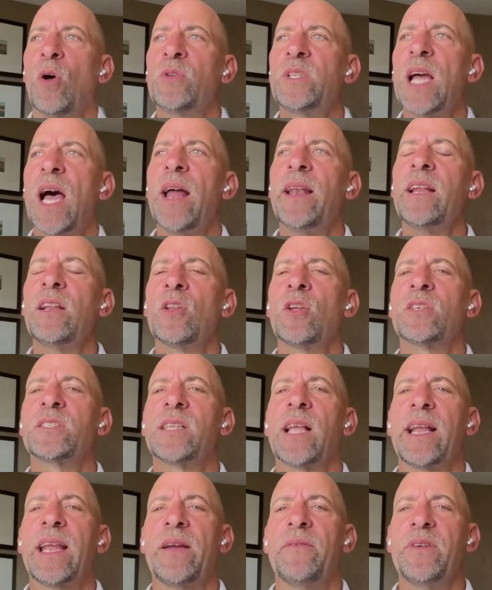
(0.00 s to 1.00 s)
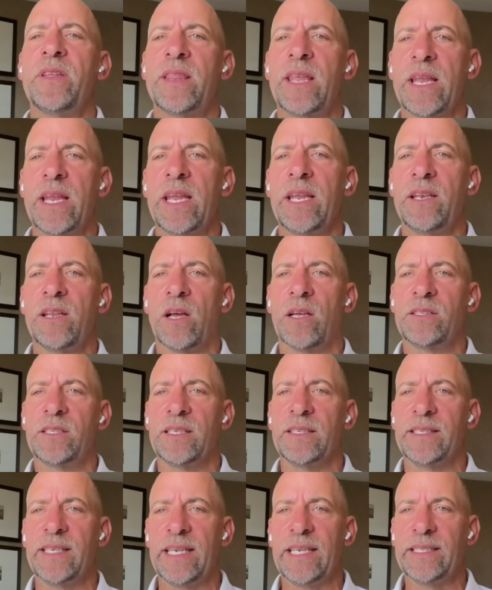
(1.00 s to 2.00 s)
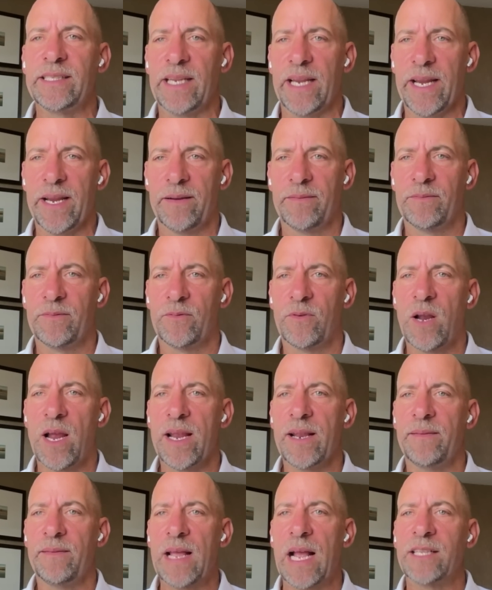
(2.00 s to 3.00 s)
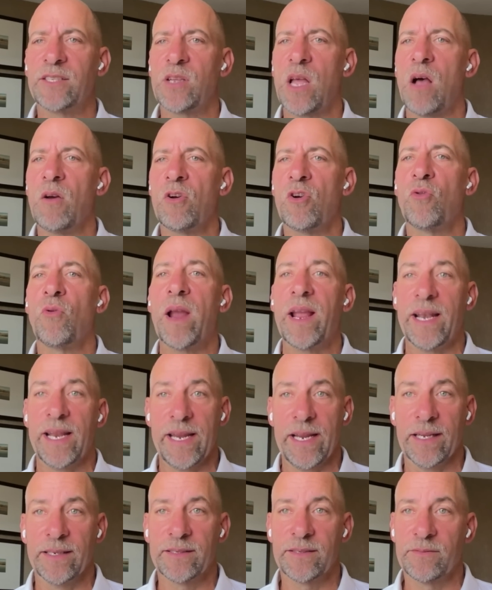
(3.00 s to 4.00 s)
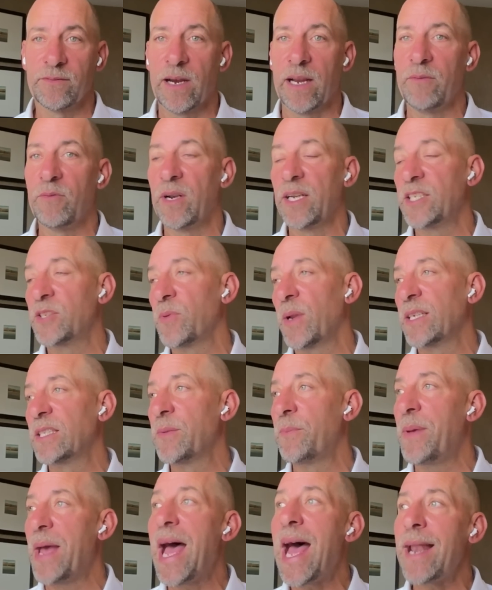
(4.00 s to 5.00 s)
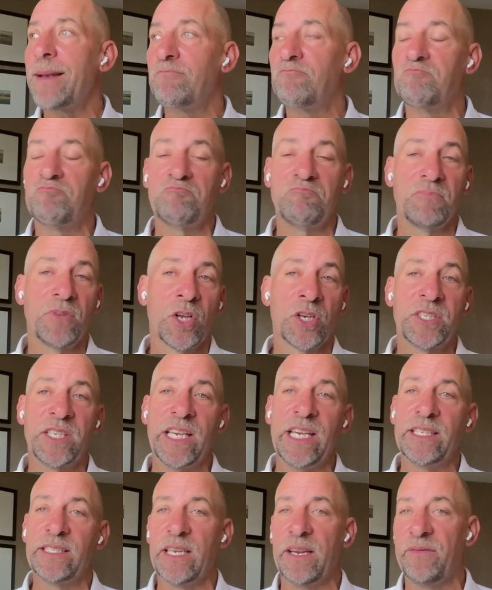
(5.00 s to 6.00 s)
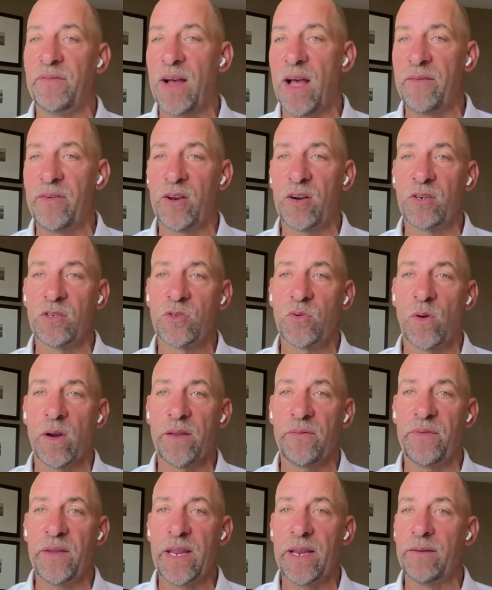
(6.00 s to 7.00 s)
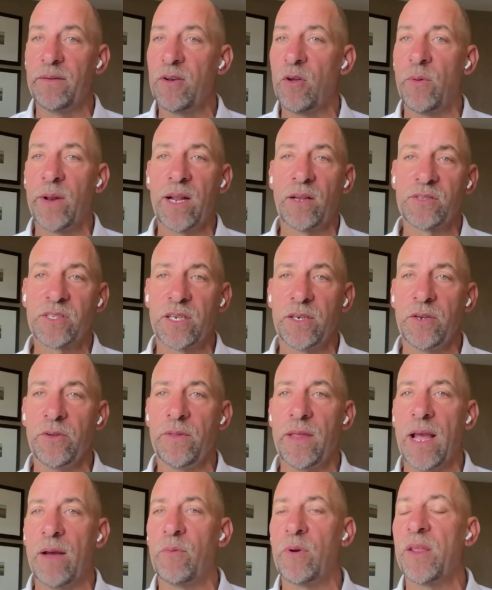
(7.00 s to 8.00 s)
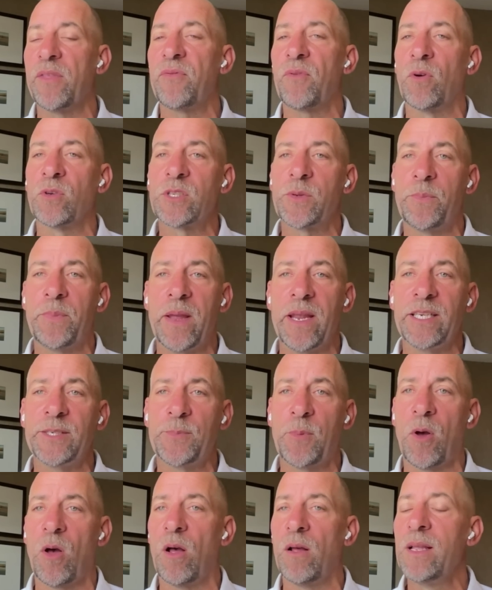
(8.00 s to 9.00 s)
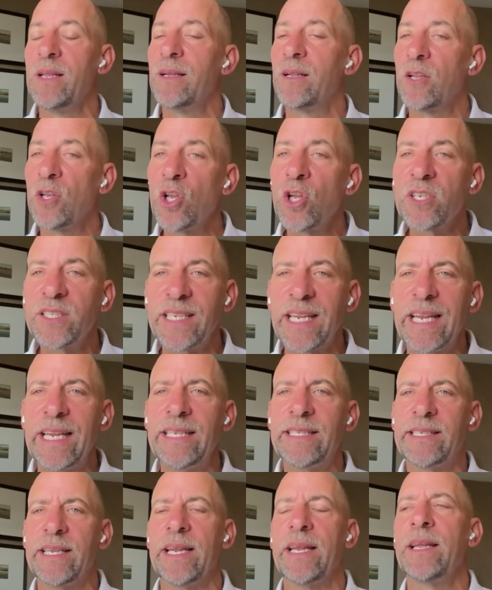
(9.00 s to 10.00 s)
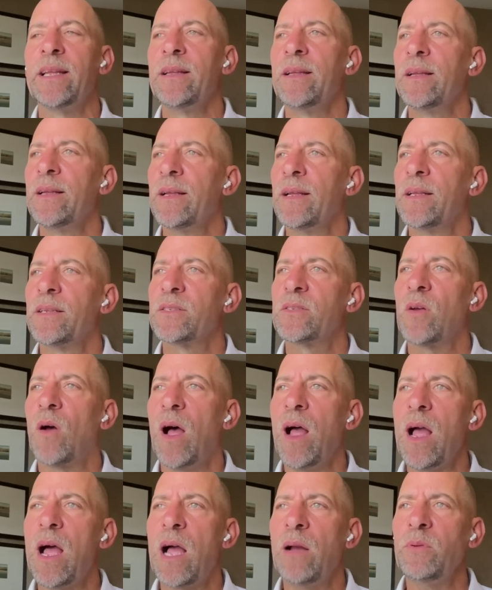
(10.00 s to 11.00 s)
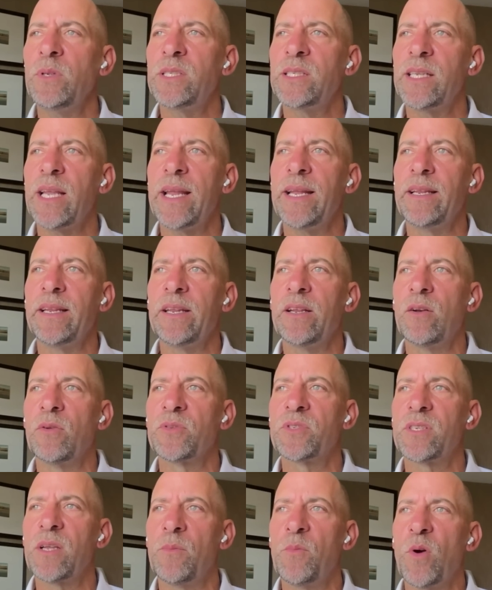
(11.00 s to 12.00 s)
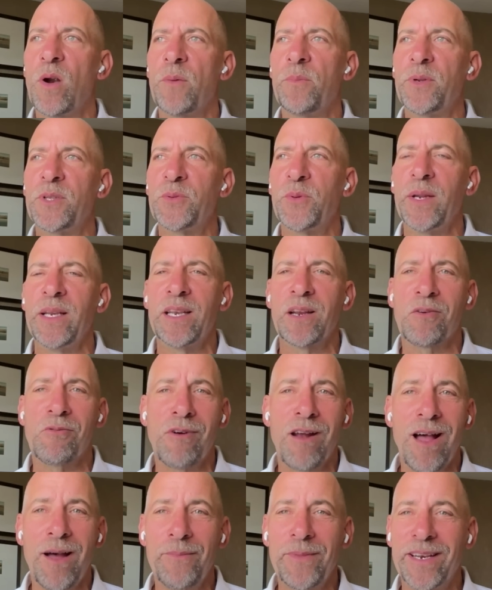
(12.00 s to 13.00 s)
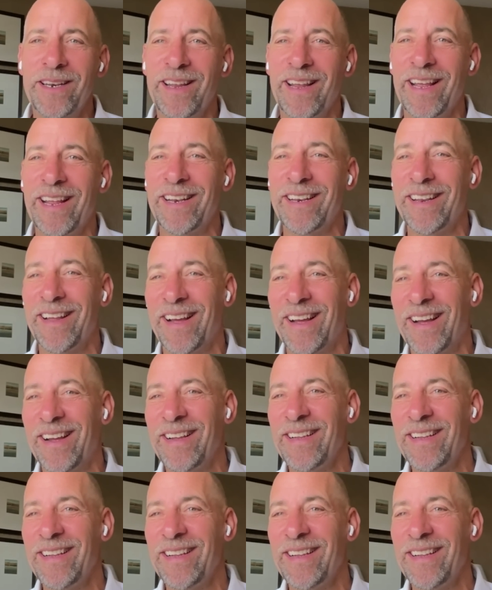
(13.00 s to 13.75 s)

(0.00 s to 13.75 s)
Ohtani looks like everything he does is easy, right? That's how great he is, right? When he swings a bat, looks easy, 520 feet. No one else can do that. When he throws a baseball, looks easy. So I would say, you know, somewhere between DeGrom and